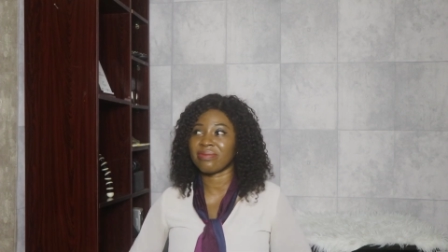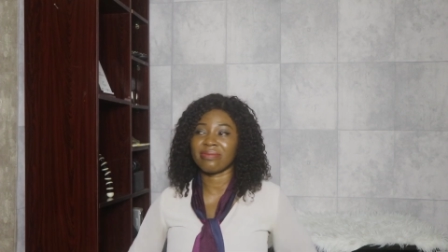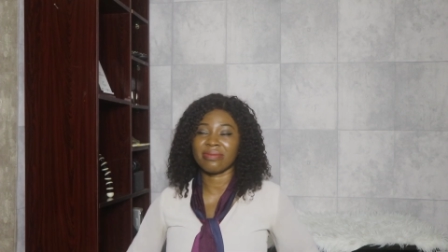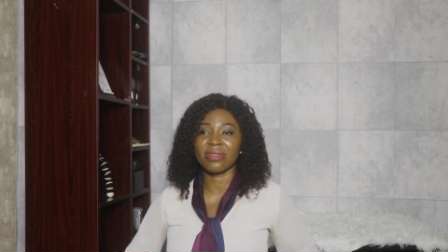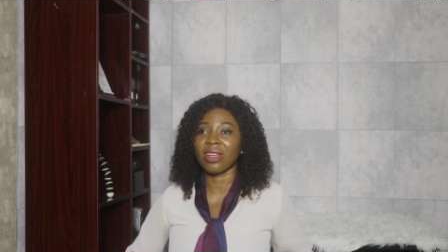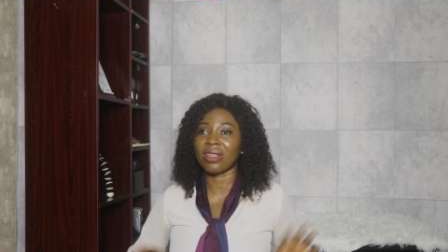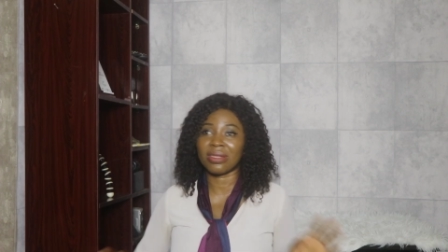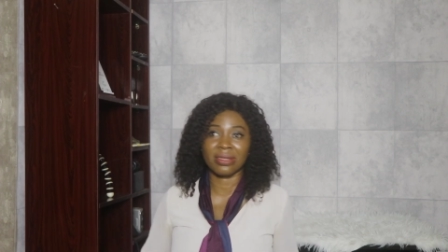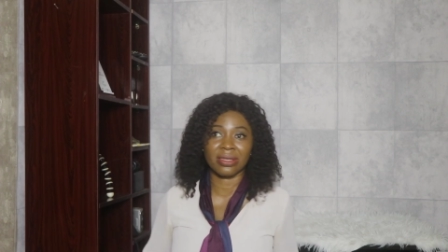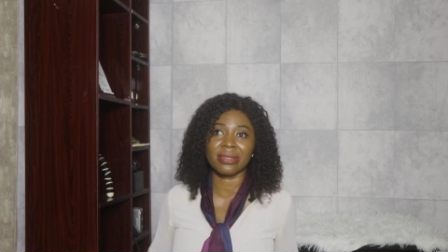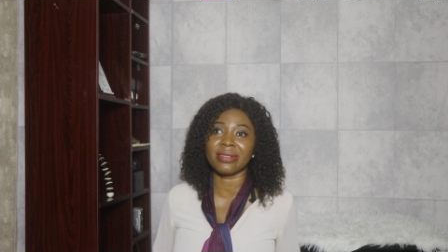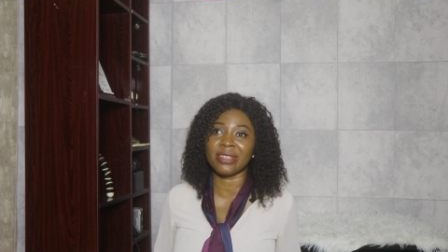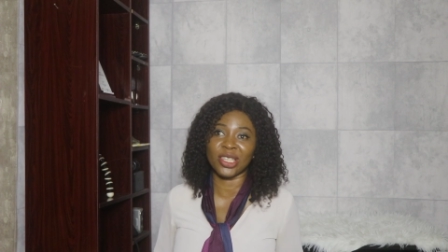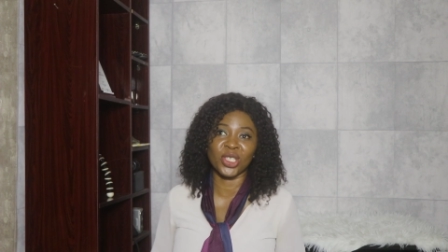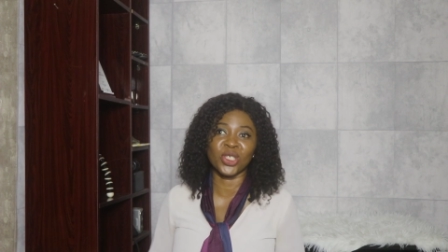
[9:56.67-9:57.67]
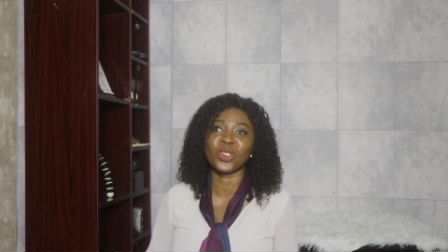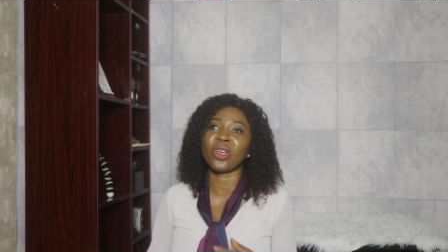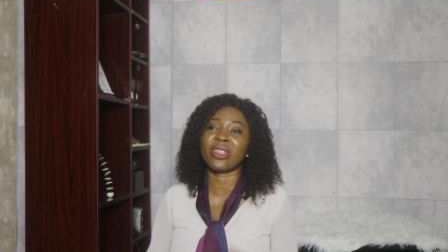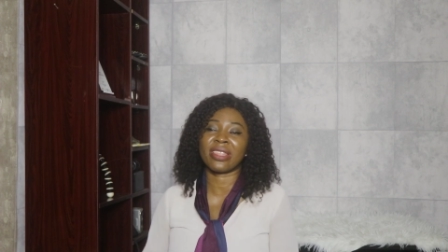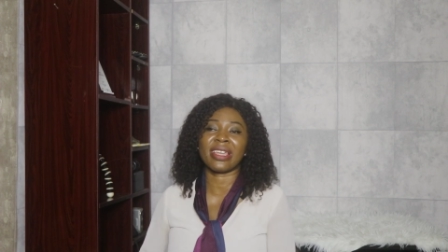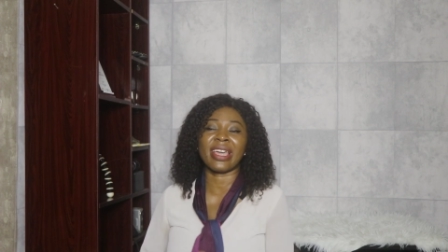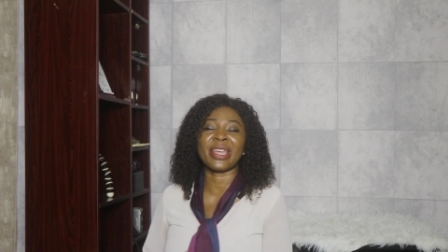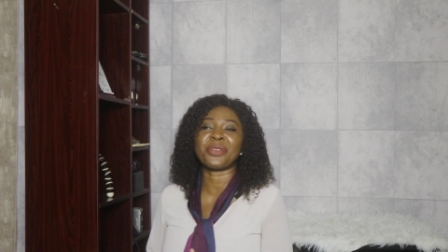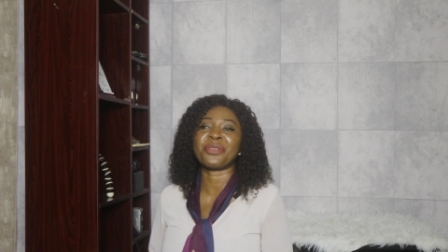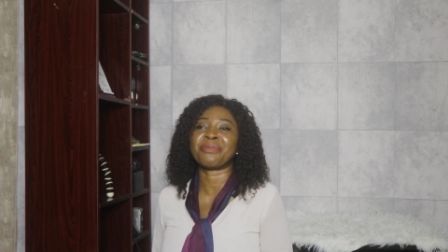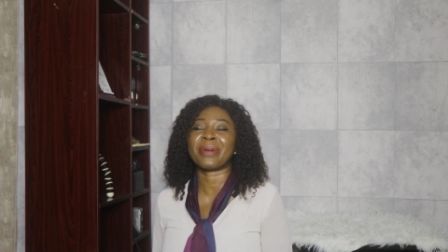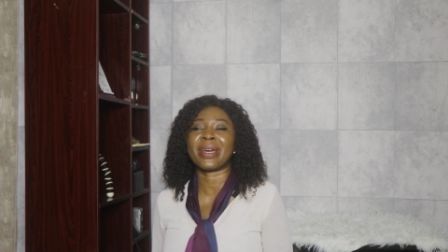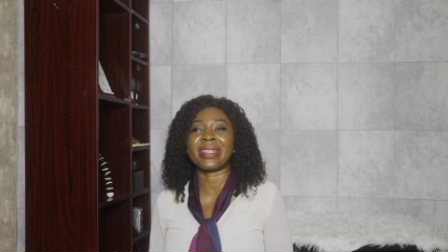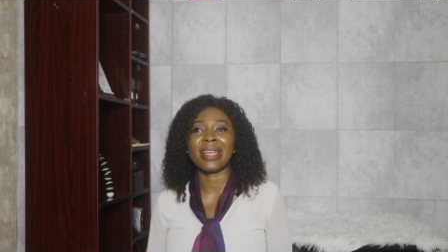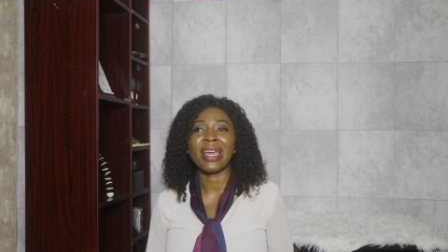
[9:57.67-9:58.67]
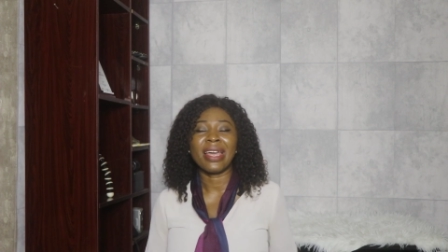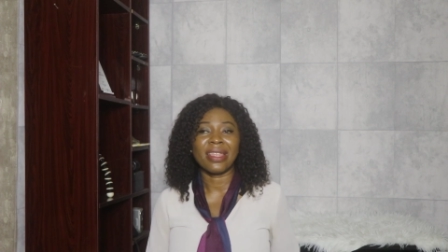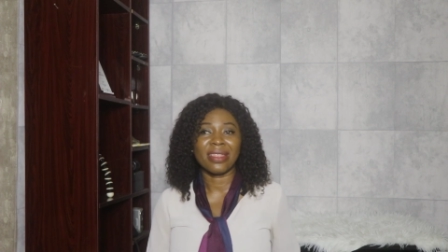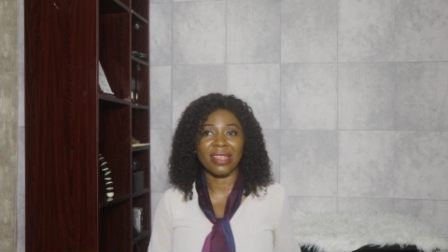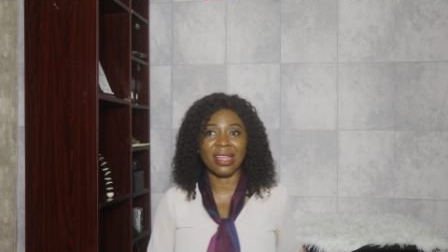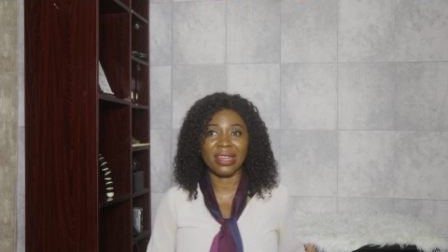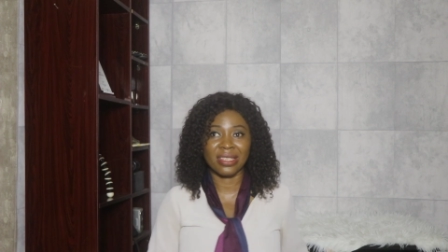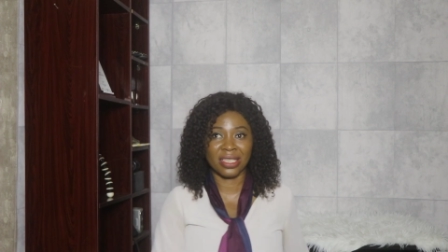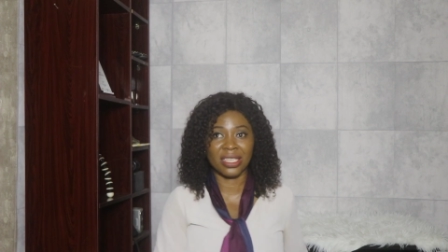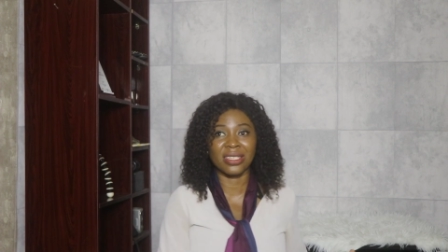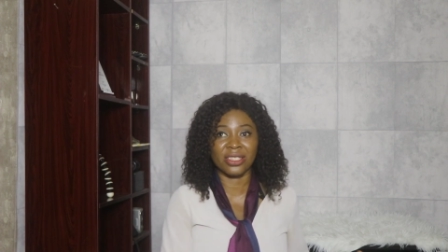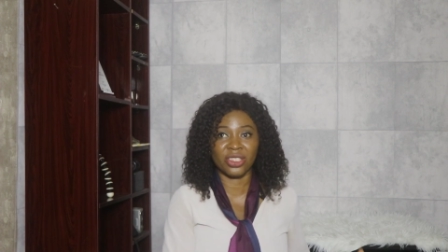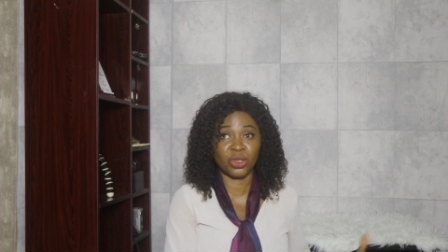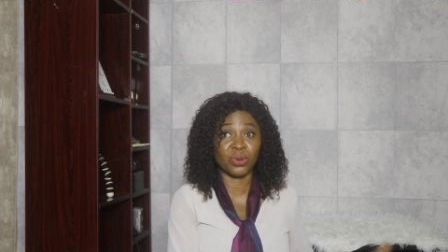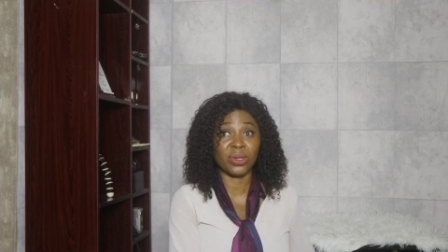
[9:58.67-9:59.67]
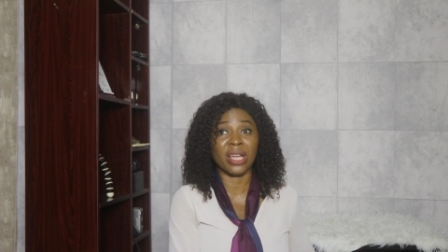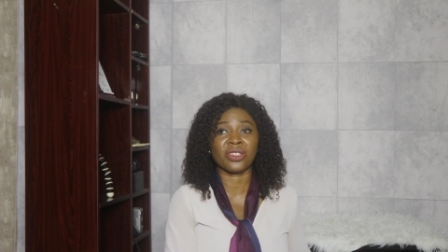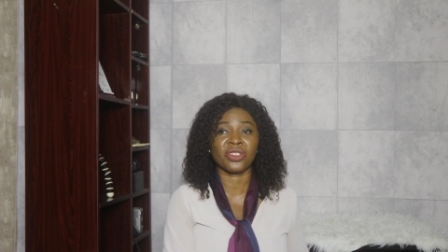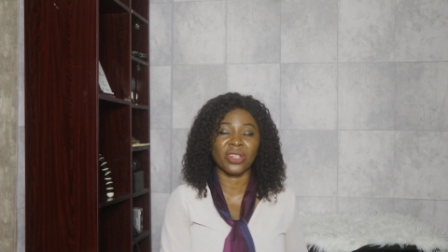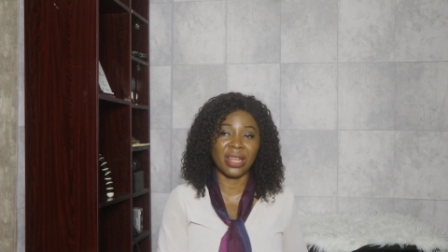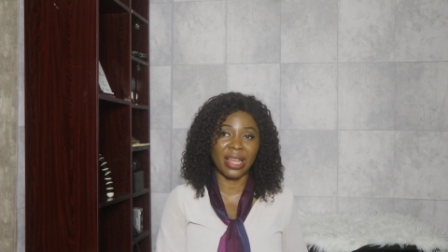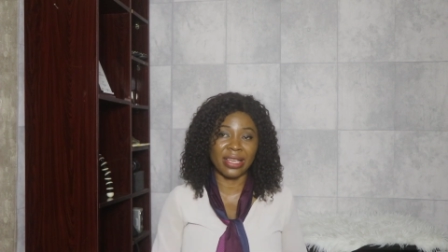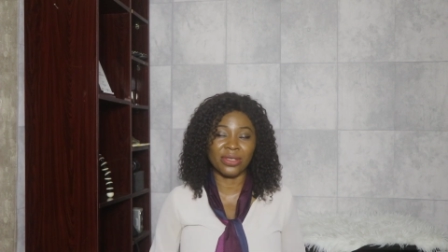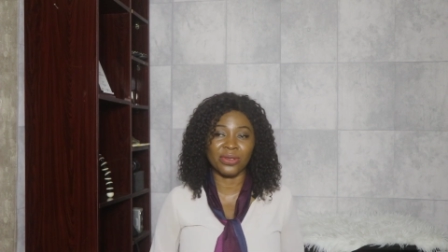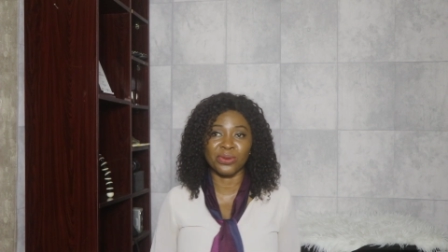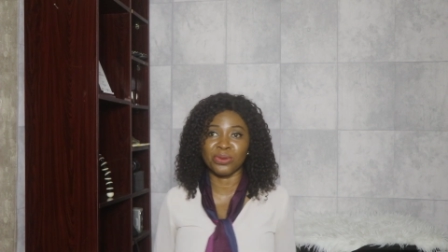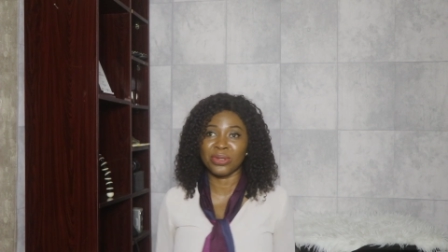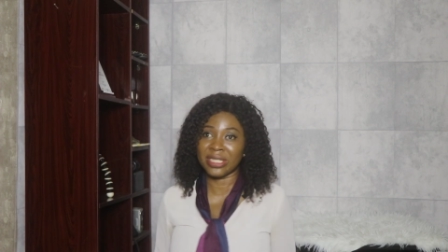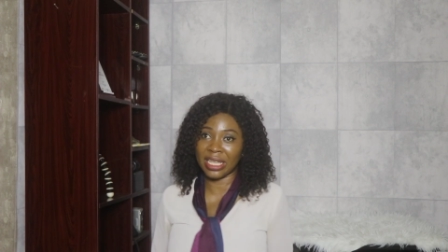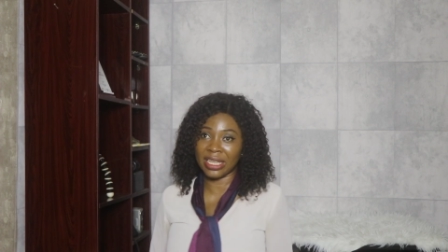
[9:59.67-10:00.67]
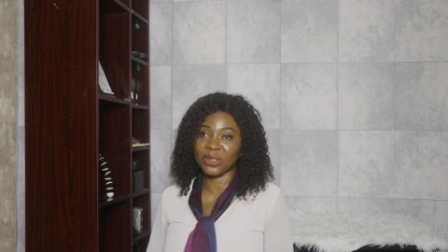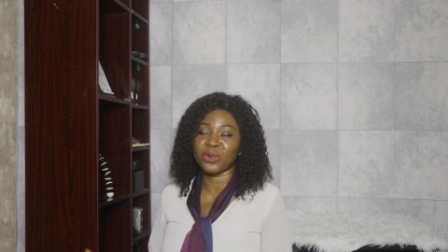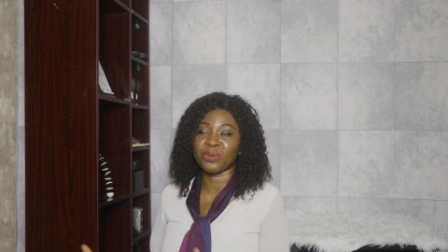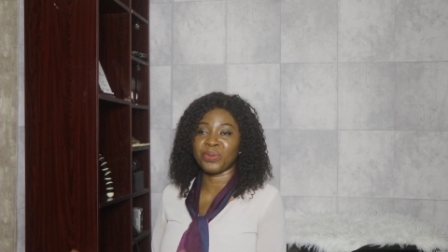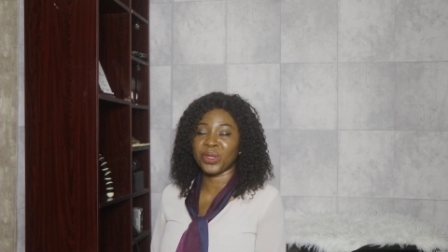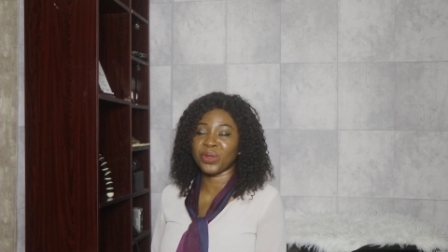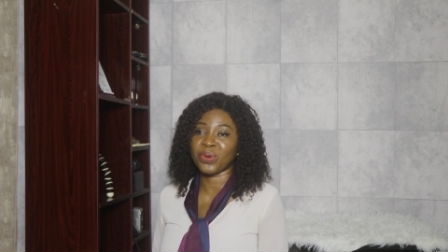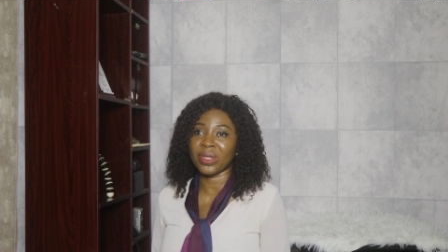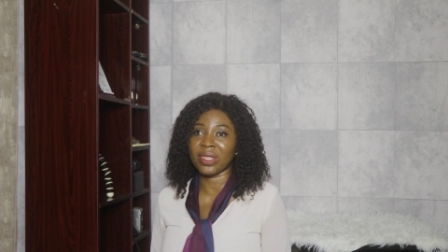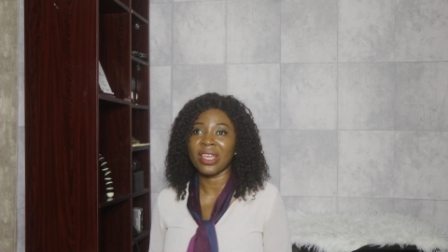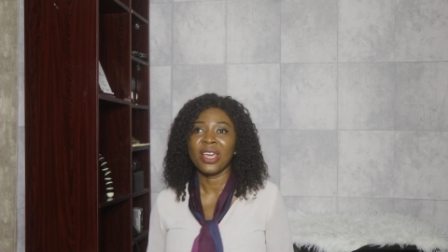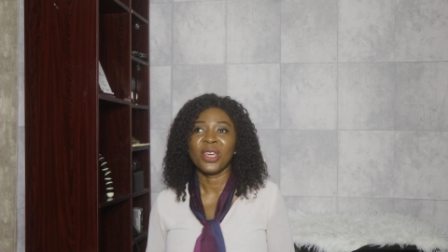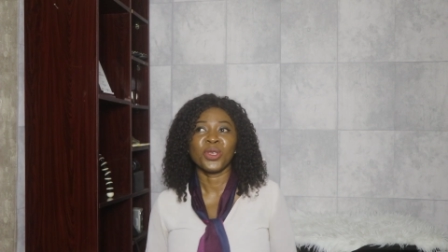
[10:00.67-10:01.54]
not the kind of man that she would actually like to date or be with.